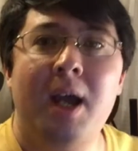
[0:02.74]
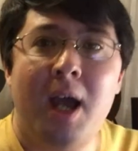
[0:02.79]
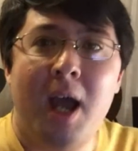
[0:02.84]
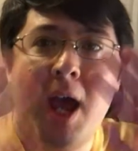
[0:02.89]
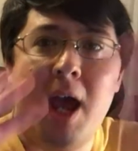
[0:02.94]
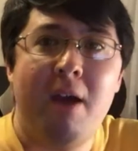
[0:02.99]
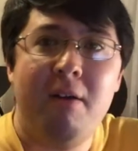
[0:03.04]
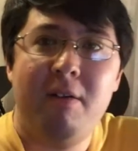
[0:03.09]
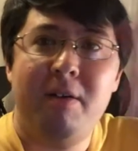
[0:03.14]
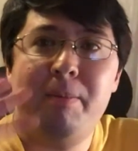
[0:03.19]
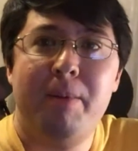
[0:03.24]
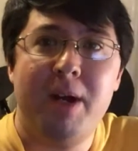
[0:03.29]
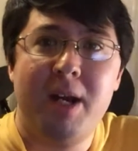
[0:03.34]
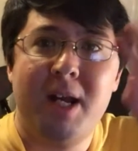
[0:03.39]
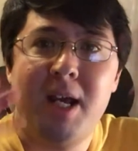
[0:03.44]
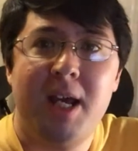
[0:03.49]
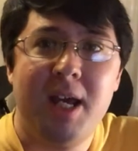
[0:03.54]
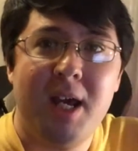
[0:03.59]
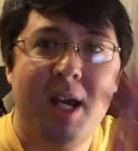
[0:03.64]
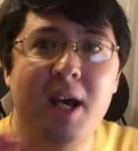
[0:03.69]
Hey
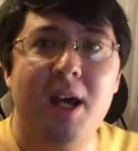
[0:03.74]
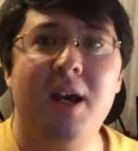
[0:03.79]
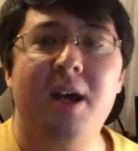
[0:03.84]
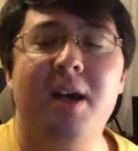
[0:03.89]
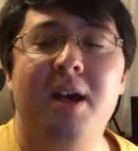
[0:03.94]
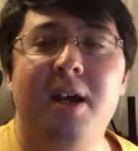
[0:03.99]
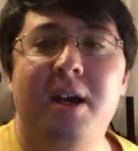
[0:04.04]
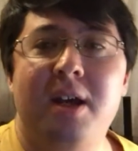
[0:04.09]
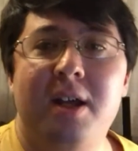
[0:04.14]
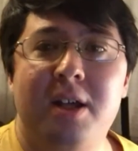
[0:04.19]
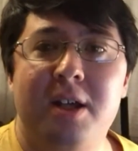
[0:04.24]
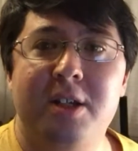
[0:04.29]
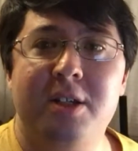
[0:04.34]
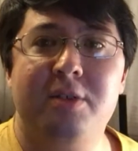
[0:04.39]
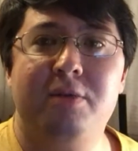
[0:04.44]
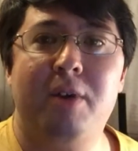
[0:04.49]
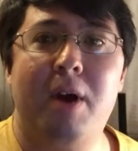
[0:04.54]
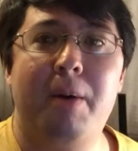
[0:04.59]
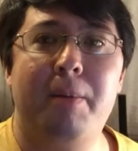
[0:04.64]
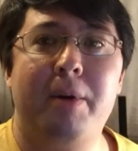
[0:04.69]
everybody, this
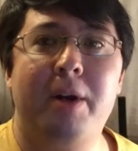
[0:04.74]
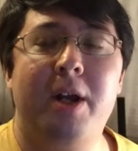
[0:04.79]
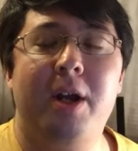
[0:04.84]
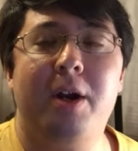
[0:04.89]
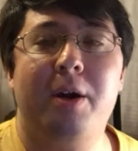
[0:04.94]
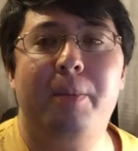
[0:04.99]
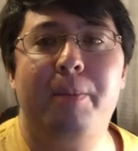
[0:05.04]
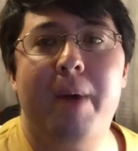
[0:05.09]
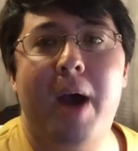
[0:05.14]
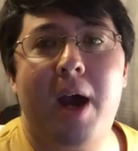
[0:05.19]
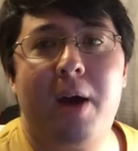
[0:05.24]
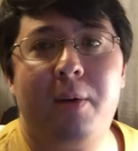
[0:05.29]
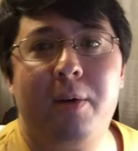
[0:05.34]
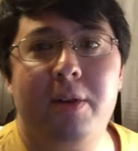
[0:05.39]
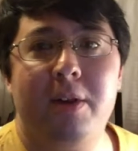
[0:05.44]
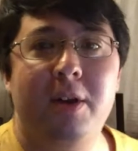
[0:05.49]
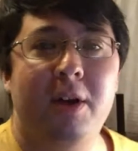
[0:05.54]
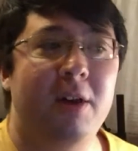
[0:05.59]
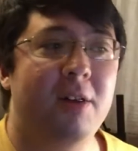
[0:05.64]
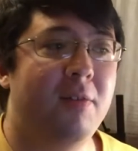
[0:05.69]
is Robert here, back
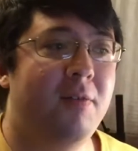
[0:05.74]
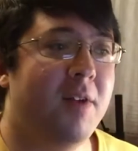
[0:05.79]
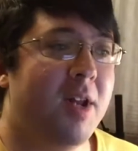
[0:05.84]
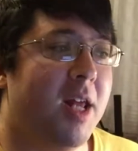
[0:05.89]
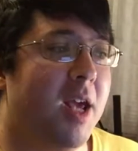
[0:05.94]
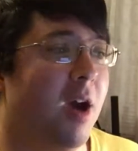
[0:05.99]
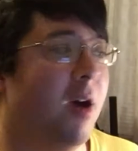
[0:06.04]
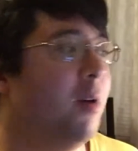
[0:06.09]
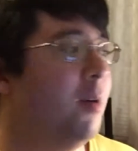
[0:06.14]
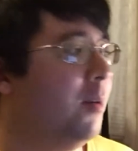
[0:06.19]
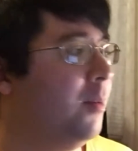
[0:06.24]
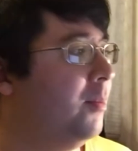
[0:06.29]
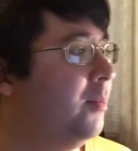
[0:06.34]
with another video.